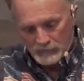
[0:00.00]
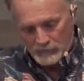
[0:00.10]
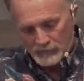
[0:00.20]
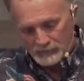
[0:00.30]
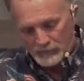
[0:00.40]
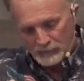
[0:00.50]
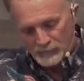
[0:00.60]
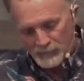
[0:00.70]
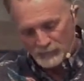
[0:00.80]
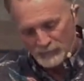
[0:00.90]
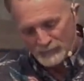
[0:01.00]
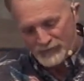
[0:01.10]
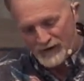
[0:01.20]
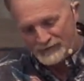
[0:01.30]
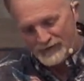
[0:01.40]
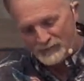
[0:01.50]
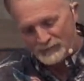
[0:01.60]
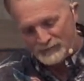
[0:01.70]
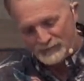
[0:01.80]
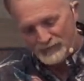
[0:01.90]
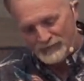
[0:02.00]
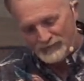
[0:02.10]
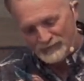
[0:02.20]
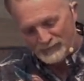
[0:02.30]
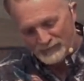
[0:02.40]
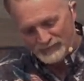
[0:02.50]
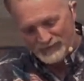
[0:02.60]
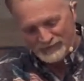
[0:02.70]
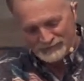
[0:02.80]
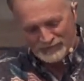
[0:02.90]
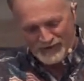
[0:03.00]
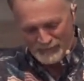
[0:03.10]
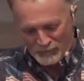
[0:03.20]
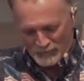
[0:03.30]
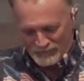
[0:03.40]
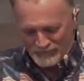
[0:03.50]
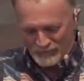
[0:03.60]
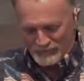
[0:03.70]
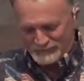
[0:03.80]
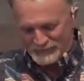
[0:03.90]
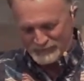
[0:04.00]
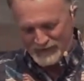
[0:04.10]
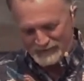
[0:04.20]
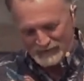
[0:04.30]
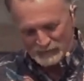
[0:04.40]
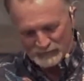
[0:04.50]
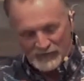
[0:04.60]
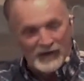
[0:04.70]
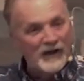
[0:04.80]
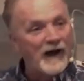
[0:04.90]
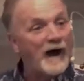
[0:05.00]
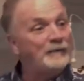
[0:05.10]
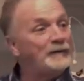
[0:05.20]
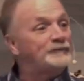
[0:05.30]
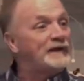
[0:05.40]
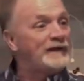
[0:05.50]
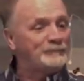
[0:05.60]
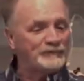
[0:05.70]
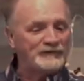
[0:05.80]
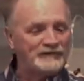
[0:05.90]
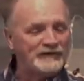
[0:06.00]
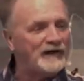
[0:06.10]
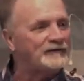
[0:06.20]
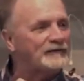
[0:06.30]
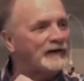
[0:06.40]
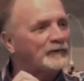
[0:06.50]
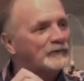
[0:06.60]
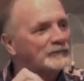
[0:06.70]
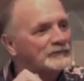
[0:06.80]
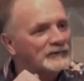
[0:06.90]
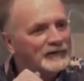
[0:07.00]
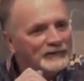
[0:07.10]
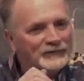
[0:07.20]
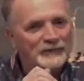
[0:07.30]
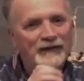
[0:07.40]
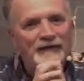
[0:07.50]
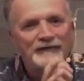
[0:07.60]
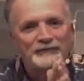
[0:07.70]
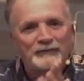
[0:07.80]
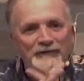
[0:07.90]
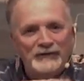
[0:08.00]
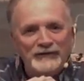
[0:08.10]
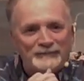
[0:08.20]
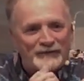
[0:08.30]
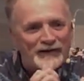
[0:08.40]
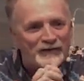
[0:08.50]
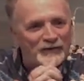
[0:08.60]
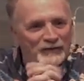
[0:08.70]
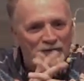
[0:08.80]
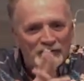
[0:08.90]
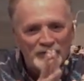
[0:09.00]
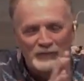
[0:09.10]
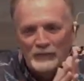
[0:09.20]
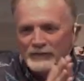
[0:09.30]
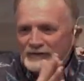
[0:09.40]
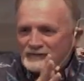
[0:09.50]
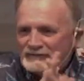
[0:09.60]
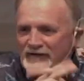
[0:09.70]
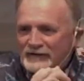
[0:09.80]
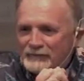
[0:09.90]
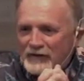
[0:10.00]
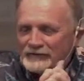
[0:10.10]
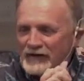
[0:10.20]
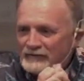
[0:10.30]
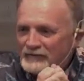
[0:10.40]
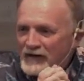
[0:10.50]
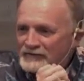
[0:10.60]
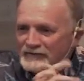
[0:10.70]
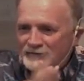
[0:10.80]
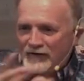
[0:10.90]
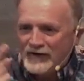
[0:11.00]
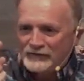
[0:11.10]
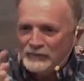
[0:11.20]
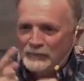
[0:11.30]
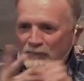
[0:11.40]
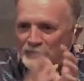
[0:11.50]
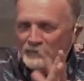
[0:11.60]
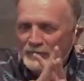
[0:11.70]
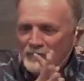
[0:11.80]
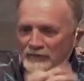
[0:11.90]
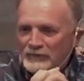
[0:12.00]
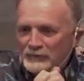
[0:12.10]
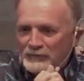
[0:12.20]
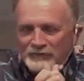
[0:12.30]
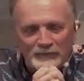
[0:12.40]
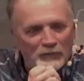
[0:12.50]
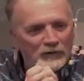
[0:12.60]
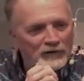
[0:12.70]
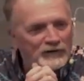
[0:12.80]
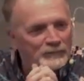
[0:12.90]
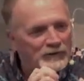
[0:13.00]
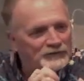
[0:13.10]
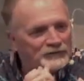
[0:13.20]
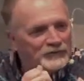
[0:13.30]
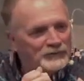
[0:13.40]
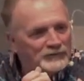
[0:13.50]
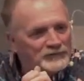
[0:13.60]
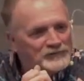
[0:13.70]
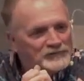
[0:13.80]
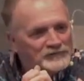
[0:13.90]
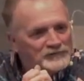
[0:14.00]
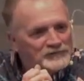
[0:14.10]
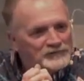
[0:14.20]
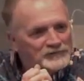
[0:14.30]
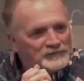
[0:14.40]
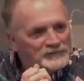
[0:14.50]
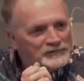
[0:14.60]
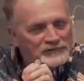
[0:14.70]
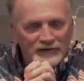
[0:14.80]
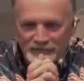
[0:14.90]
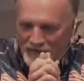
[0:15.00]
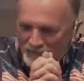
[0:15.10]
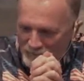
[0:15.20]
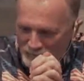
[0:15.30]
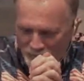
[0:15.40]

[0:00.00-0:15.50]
And I remember Dad came up to me one day and he said, hey, boy. I go, what's up, Dad? And he goes, I'm up to 8% tithing. I go, you know, Dad, that's really good. But I go, wouldn't it stink if you got to heaven? God said, if I had 2% more, I could have blessed you. And Dad goes,